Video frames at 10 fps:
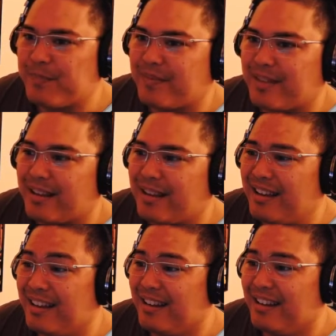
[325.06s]

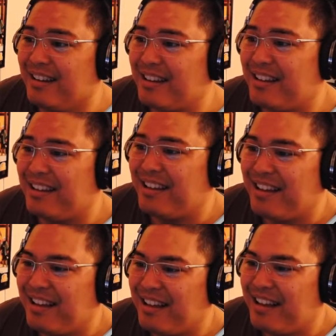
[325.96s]

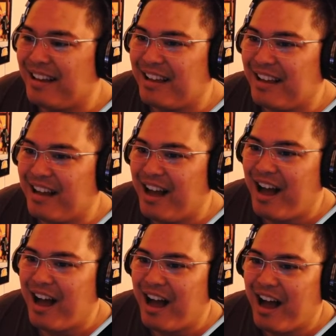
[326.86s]
(no one is talking)